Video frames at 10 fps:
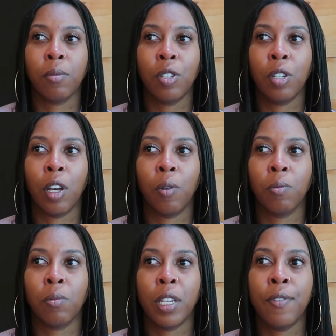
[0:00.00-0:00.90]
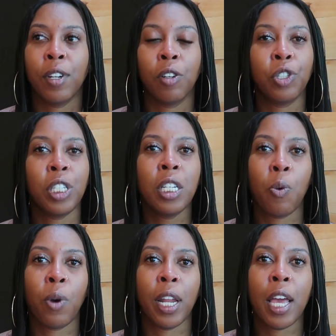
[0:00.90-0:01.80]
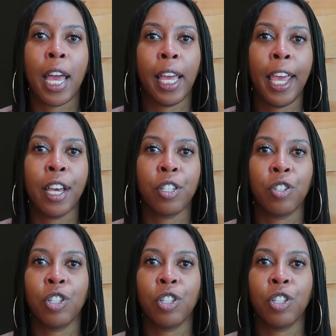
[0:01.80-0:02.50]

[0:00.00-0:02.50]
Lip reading: You know, even though she the one that had cancer,